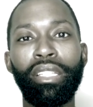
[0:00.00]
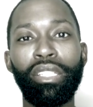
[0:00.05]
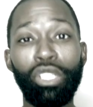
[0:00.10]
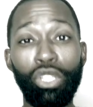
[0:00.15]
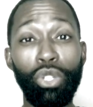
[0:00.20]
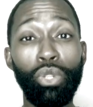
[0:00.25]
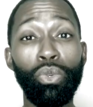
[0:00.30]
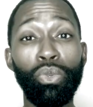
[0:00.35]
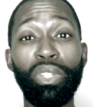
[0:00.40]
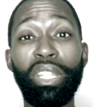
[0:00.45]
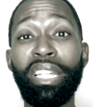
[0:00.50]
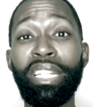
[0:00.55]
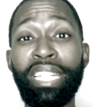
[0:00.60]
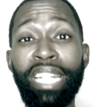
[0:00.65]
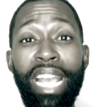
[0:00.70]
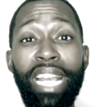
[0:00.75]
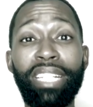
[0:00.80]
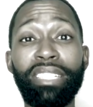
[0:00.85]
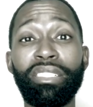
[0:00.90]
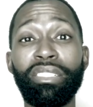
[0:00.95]
you, the
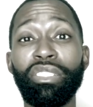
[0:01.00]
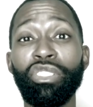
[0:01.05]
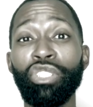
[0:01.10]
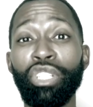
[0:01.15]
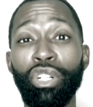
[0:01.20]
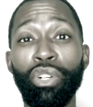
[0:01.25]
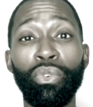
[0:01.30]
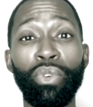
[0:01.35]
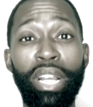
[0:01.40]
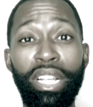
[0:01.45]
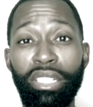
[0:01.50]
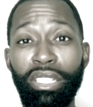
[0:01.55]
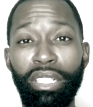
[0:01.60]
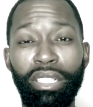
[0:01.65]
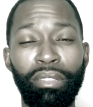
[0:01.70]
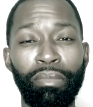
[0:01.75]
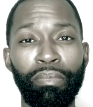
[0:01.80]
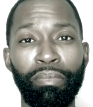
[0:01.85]
next generation.